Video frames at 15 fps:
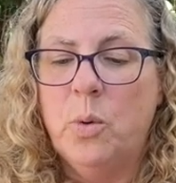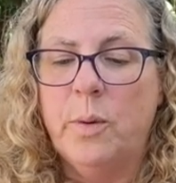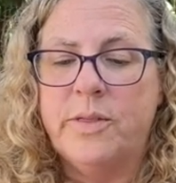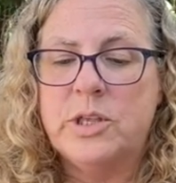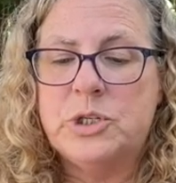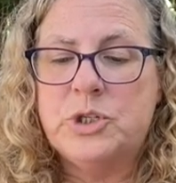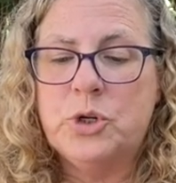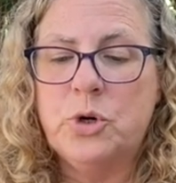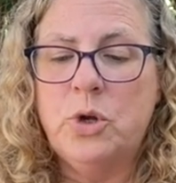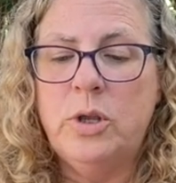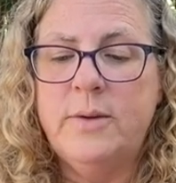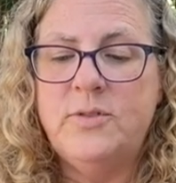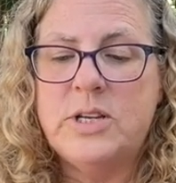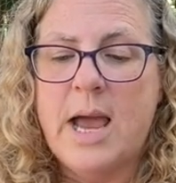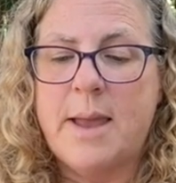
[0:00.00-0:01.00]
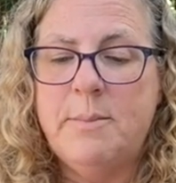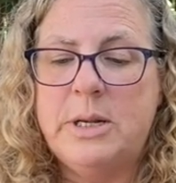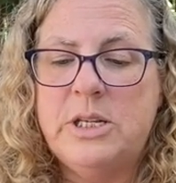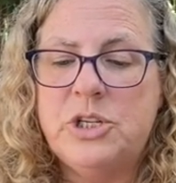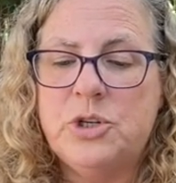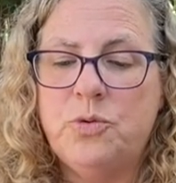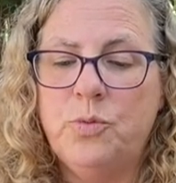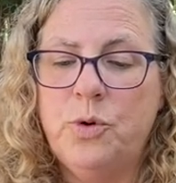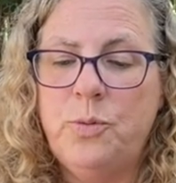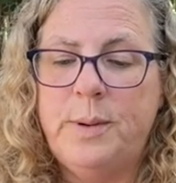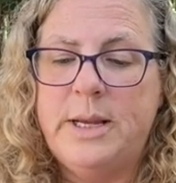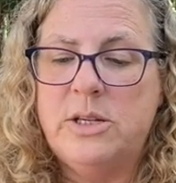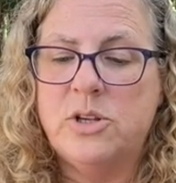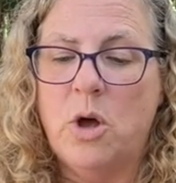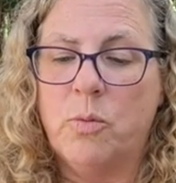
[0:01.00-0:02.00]
with a circle of diamonds and
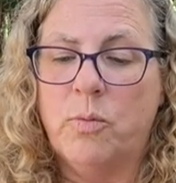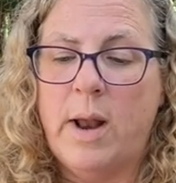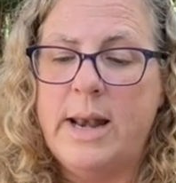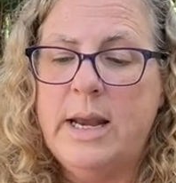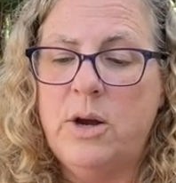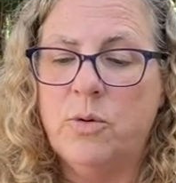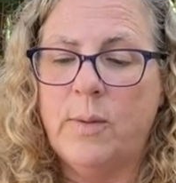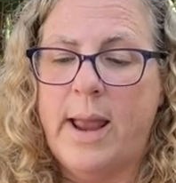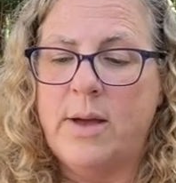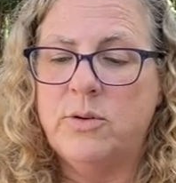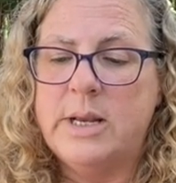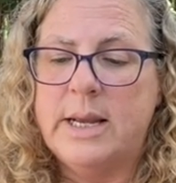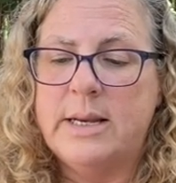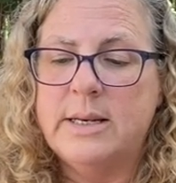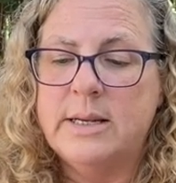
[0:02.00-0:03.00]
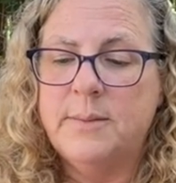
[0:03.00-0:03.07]
rubies running around it.